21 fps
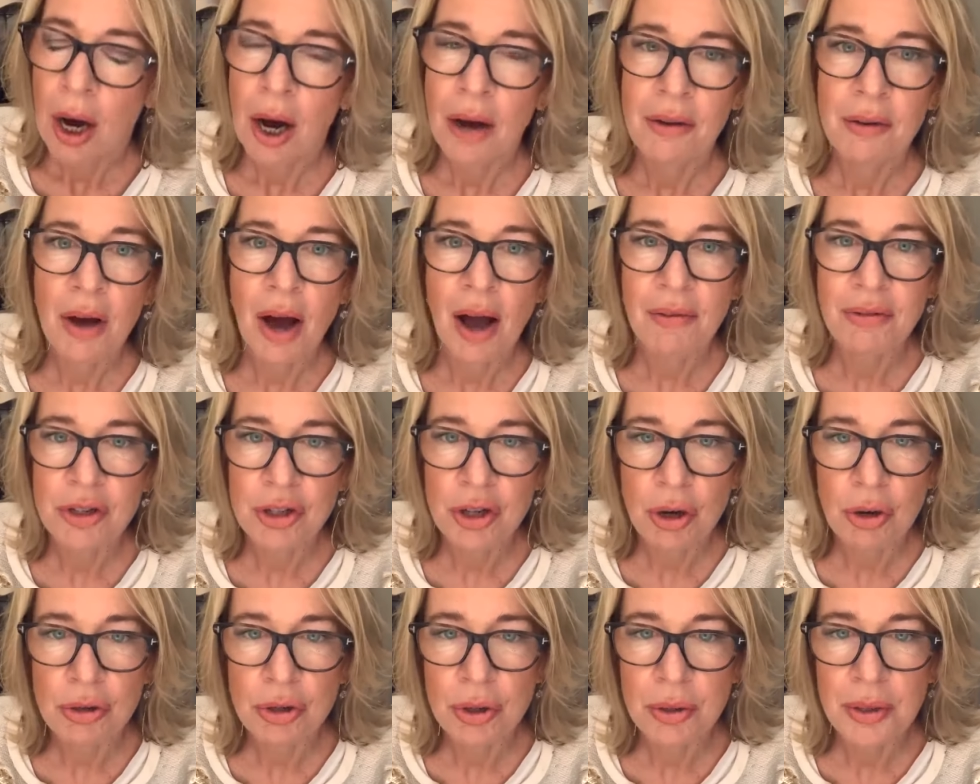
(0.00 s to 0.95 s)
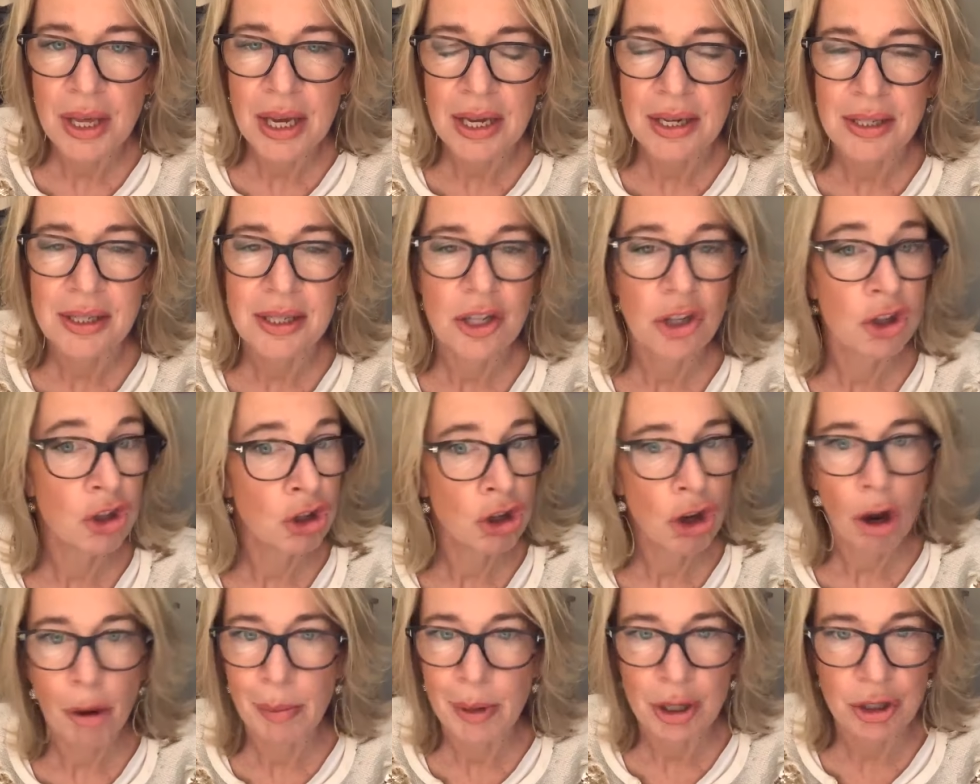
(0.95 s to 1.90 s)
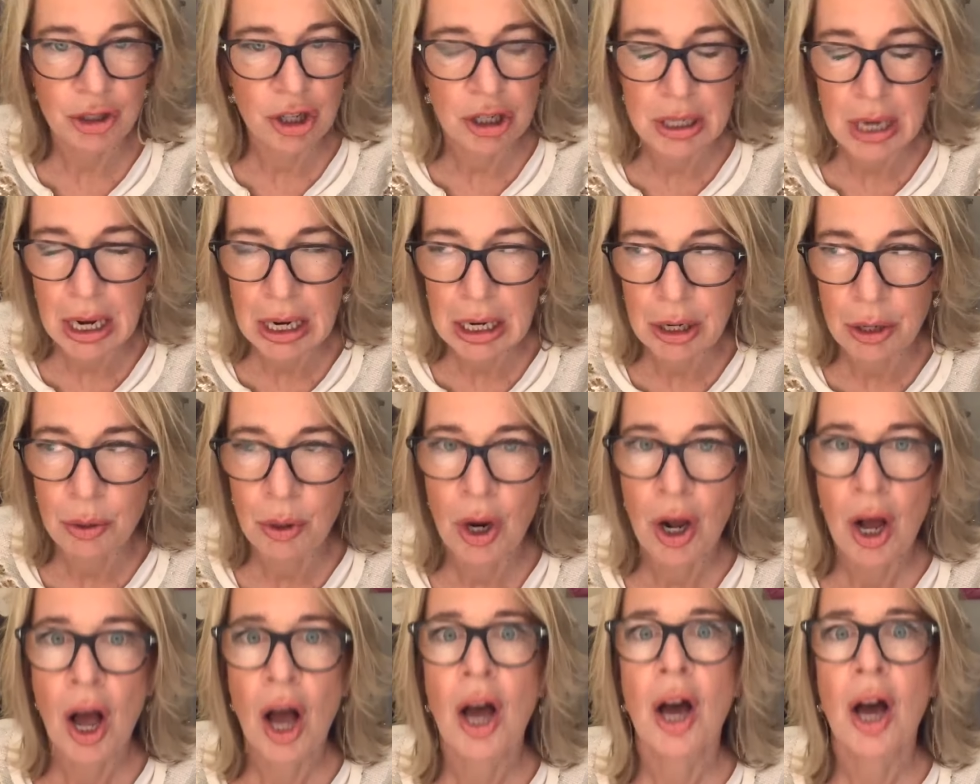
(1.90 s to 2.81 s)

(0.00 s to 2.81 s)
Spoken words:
I haven't told you this. So much to tell you.